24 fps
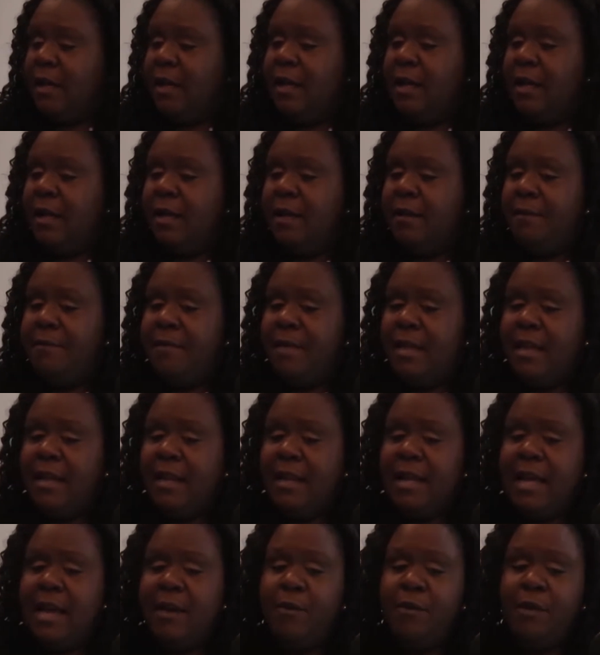
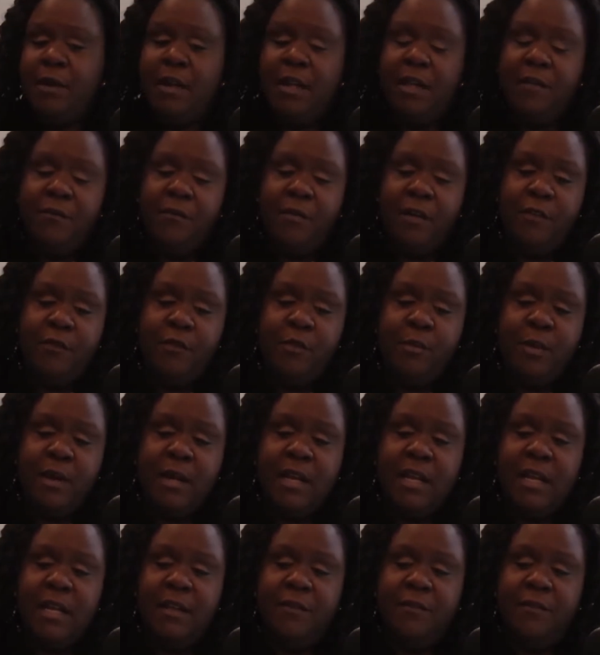And I would love for
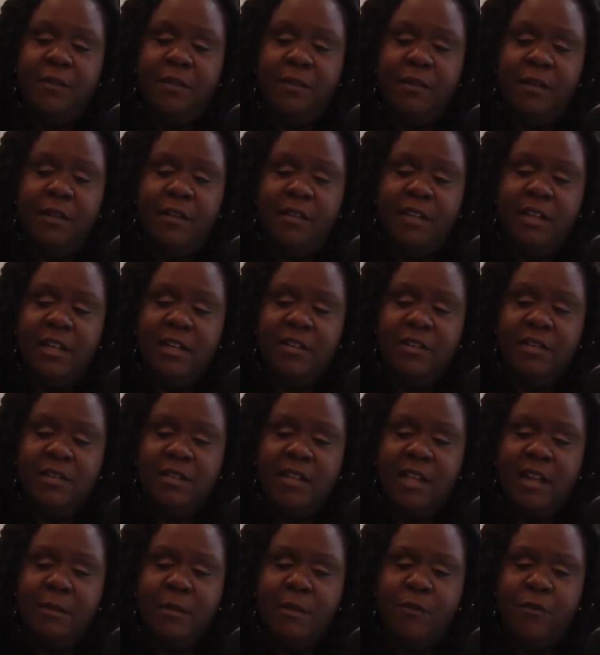everybody, if you're listening to the
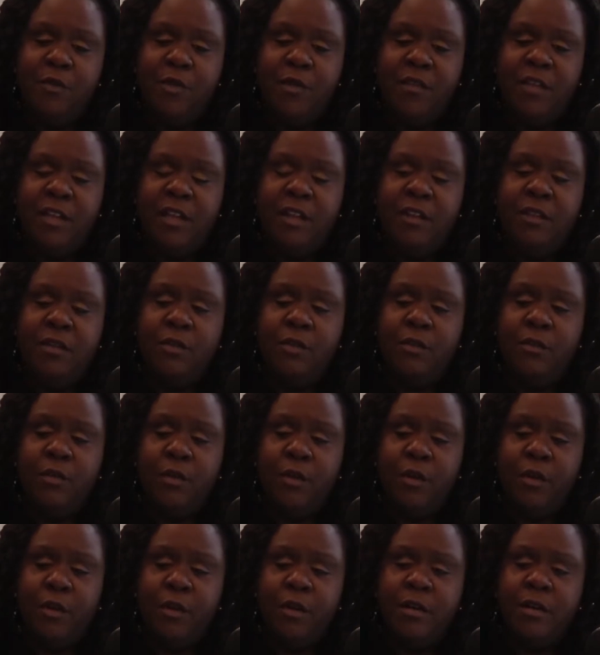sound of my voice and you've
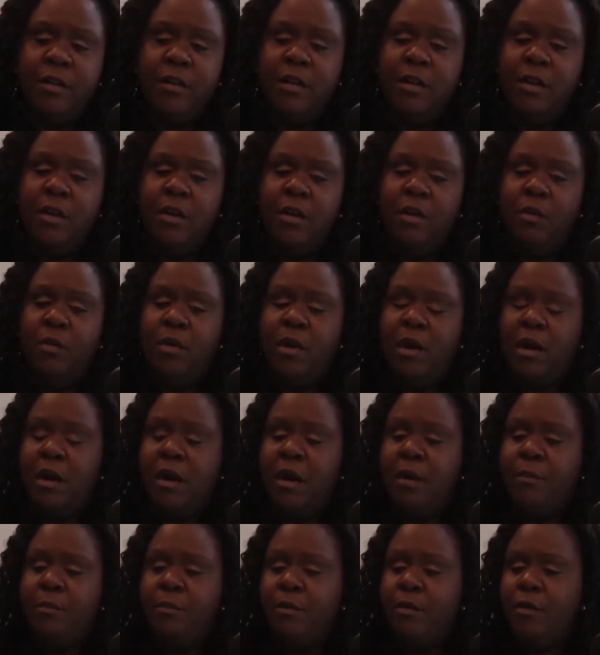heard what
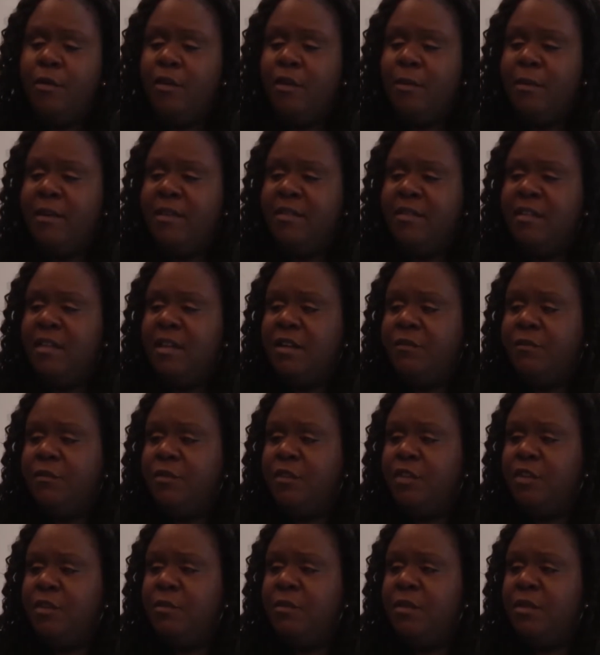our program has done for
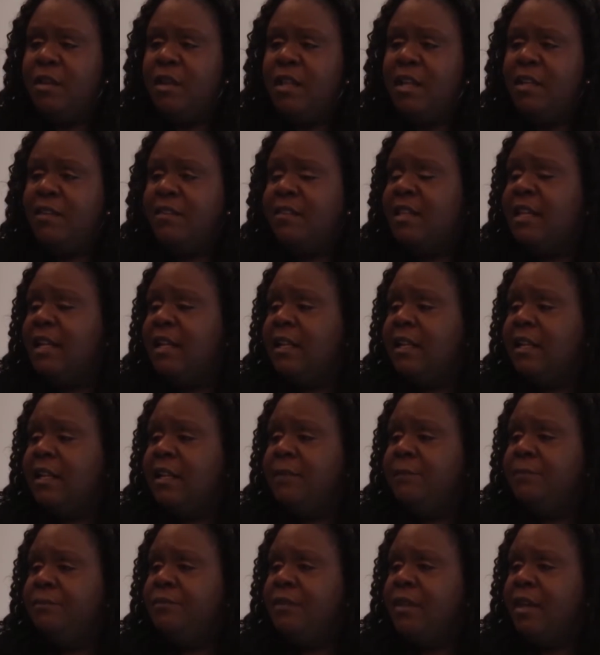the community,
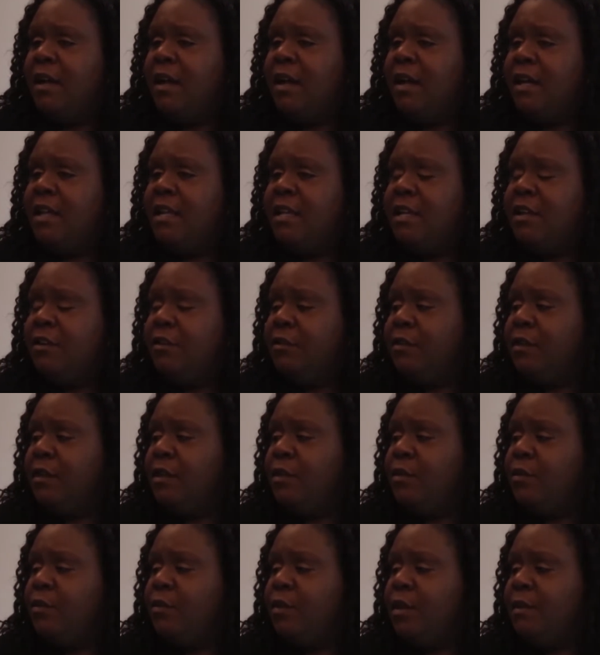incidentally,
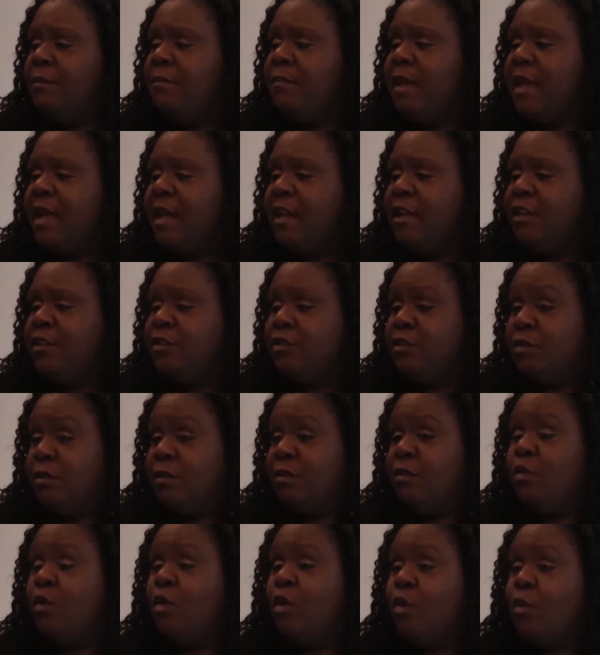yearly we manage
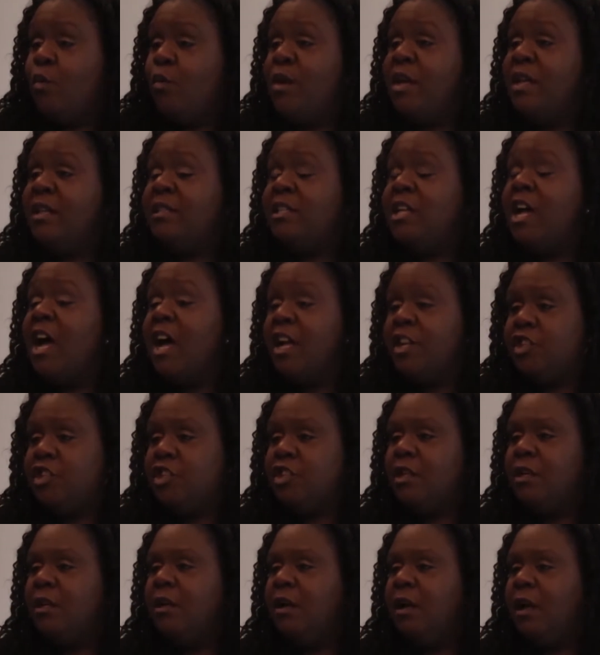or we
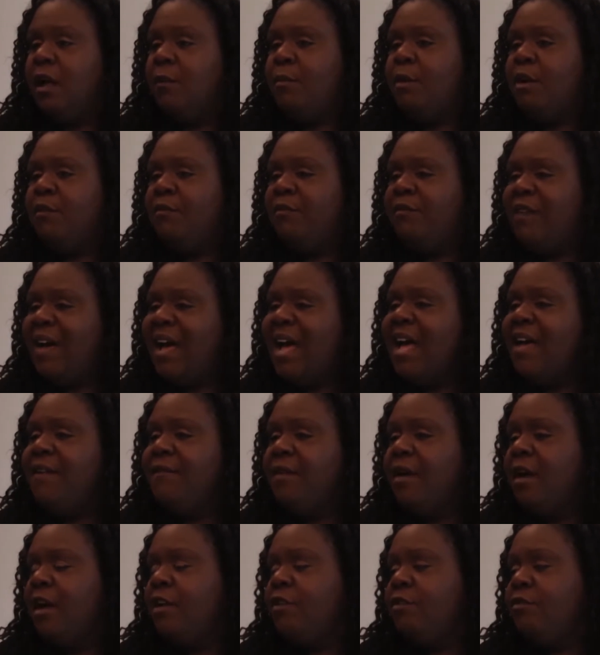touch about
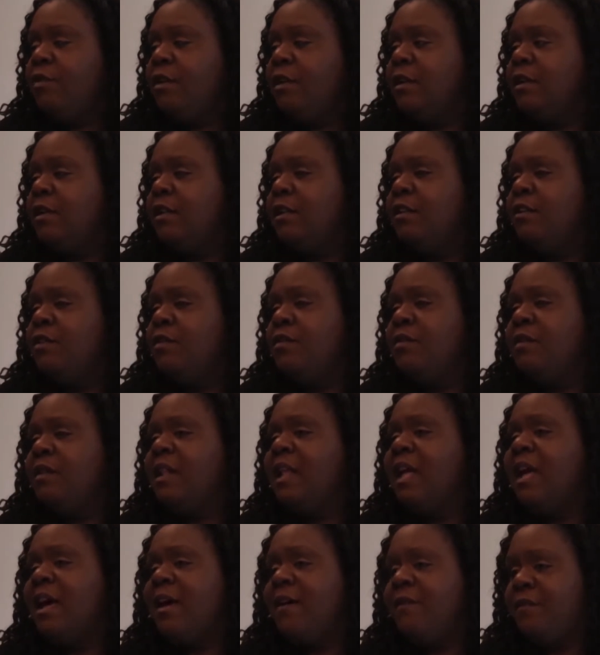500 youth
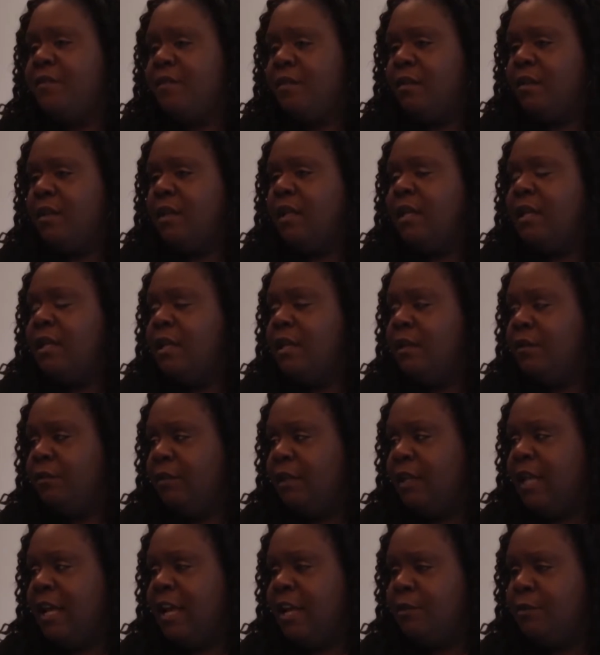lives
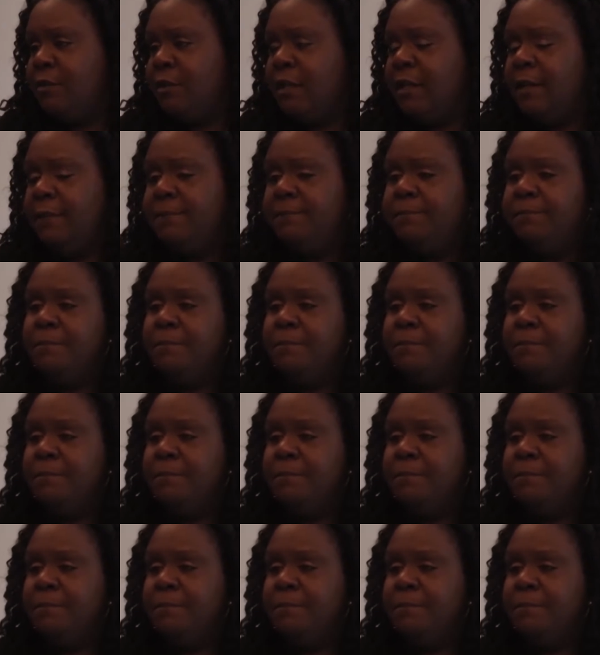yearly, annually.